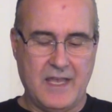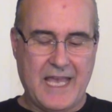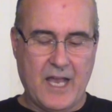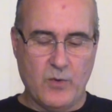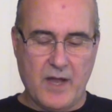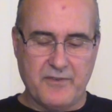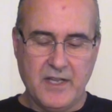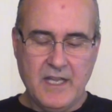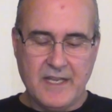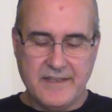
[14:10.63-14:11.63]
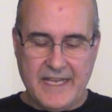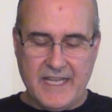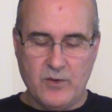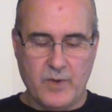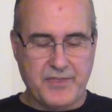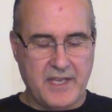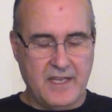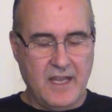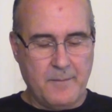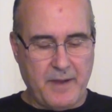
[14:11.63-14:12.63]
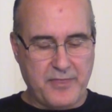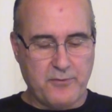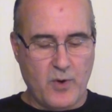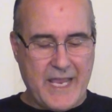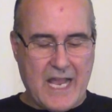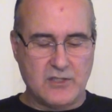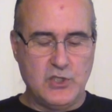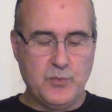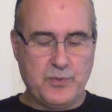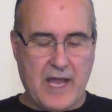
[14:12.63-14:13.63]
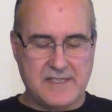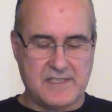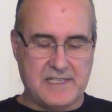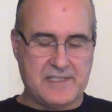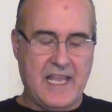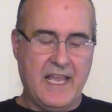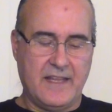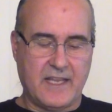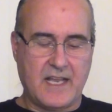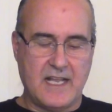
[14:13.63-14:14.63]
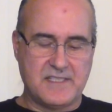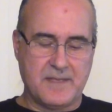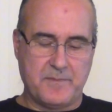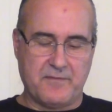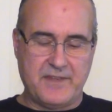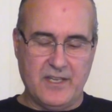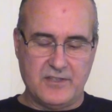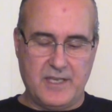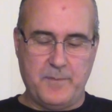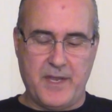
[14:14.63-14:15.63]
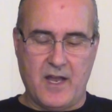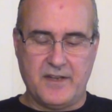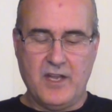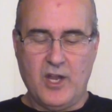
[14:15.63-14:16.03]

However, dealing with it by throwing out due process and the concept of guilty beyond